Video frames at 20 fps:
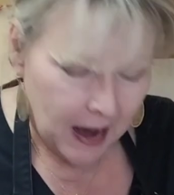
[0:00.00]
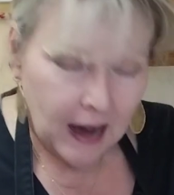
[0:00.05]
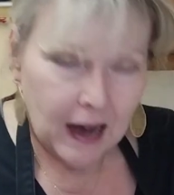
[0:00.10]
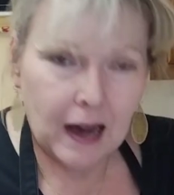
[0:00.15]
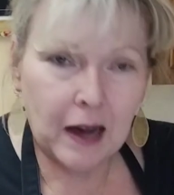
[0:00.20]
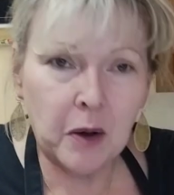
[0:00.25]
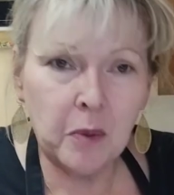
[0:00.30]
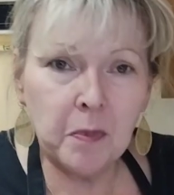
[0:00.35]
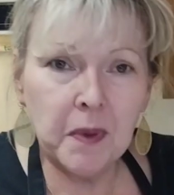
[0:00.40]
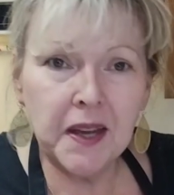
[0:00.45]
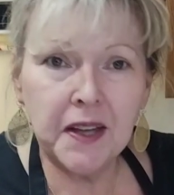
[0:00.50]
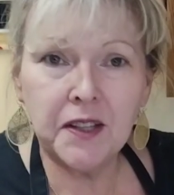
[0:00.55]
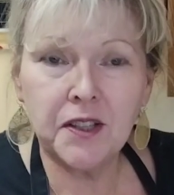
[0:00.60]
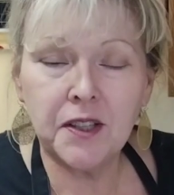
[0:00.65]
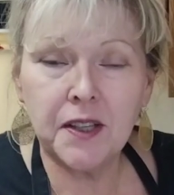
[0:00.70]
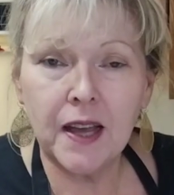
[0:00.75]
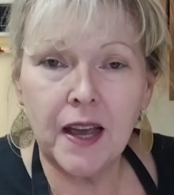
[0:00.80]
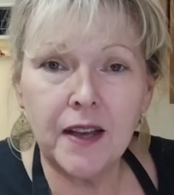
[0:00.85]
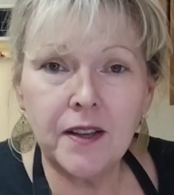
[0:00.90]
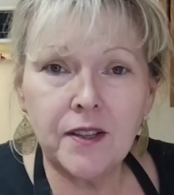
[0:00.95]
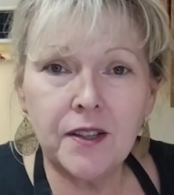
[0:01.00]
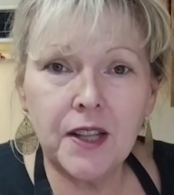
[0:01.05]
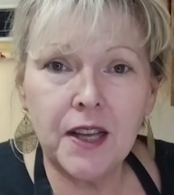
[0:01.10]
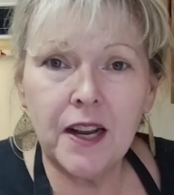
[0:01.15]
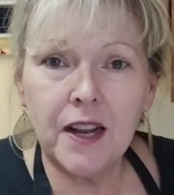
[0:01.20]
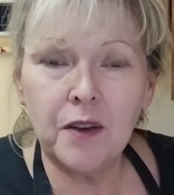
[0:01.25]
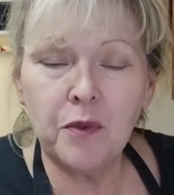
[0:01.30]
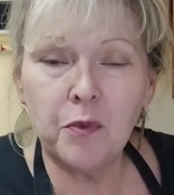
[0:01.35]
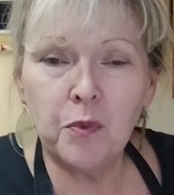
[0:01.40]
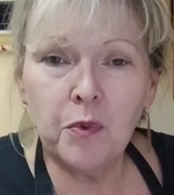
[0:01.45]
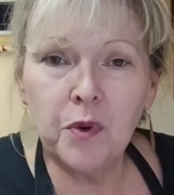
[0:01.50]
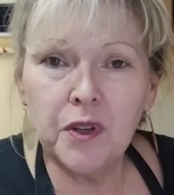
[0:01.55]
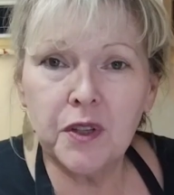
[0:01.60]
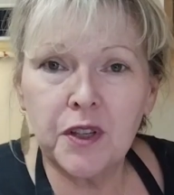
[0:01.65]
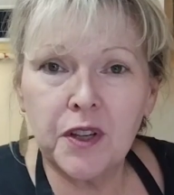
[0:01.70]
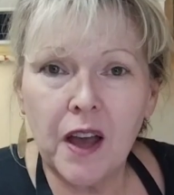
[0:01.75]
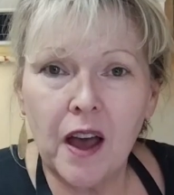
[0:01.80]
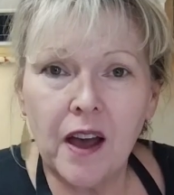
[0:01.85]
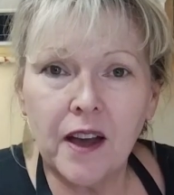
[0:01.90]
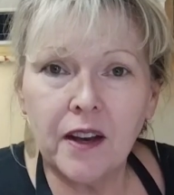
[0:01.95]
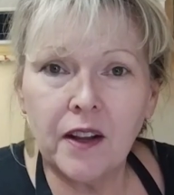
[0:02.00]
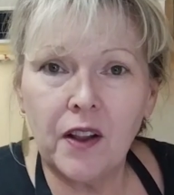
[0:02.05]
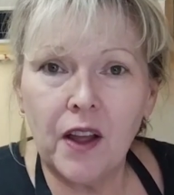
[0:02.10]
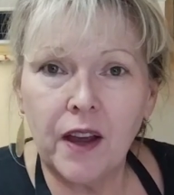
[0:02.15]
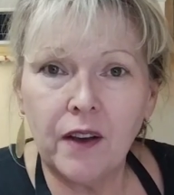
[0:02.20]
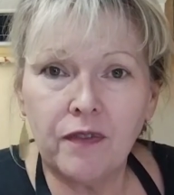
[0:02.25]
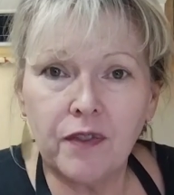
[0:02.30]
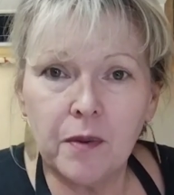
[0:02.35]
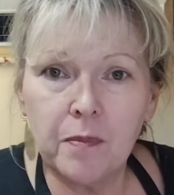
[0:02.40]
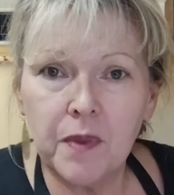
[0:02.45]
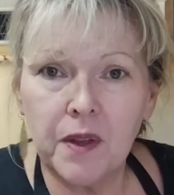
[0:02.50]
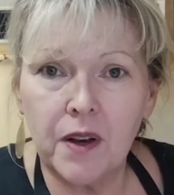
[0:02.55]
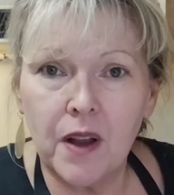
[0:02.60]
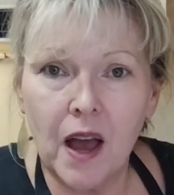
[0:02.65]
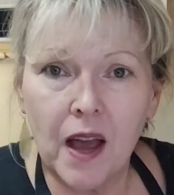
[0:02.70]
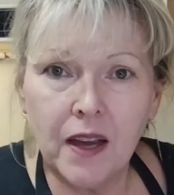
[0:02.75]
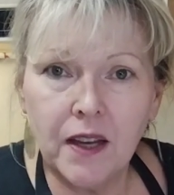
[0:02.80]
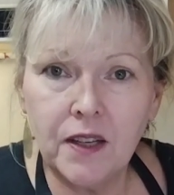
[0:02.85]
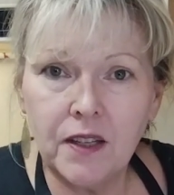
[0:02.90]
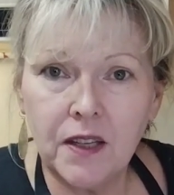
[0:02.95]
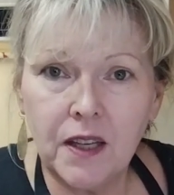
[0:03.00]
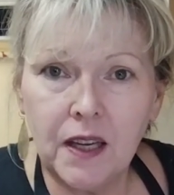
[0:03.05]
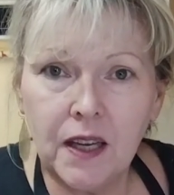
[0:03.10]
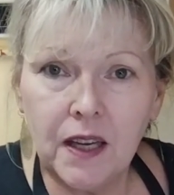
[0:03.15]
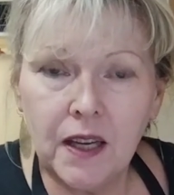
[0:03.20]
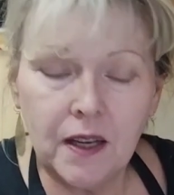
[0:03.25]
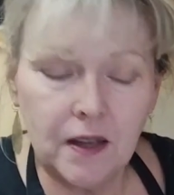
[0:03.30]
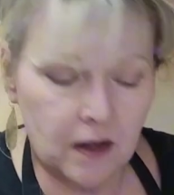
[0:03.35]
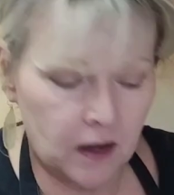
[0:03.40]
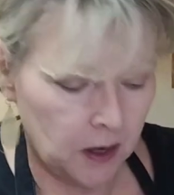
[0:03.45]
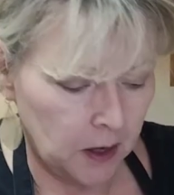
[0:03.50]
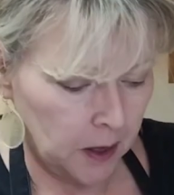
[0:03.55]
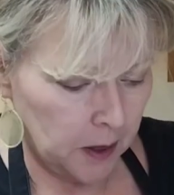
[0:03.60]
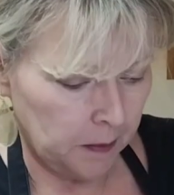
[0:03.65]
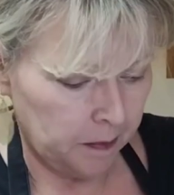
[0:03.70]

It says that it was kind of like from the 1970s,